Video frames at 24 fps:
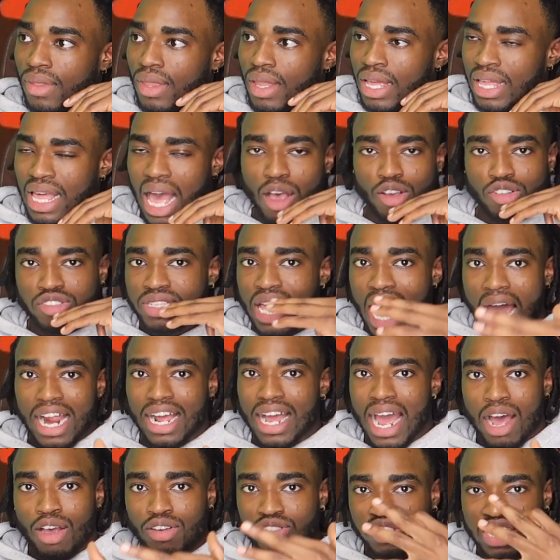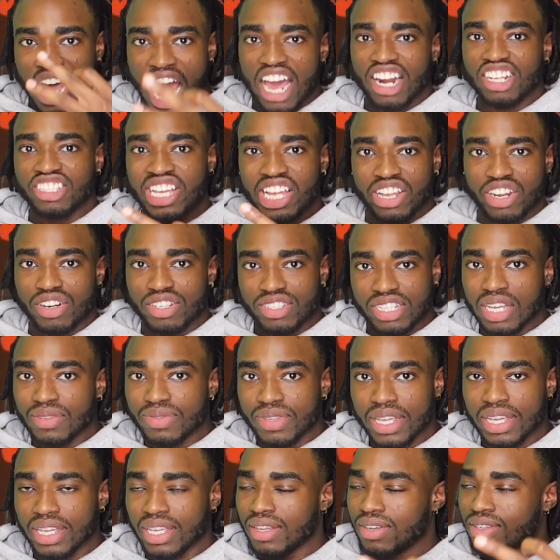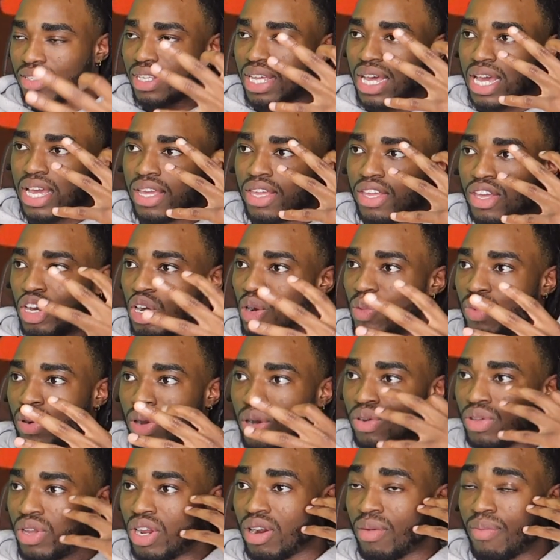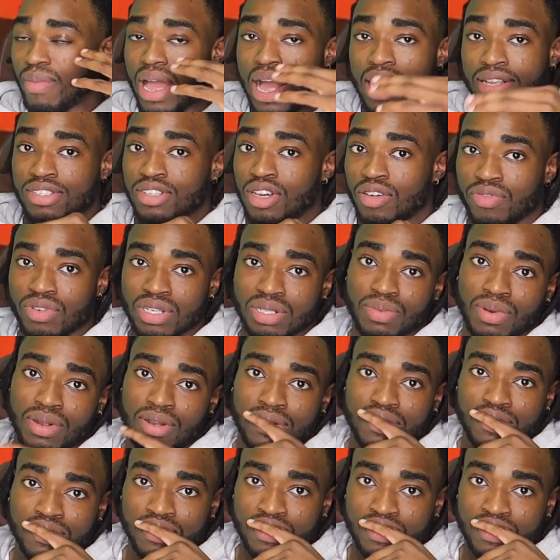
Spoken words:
Like I was tired of telling her the same thing. It was like, yo, bro, you're mad selfish, bro.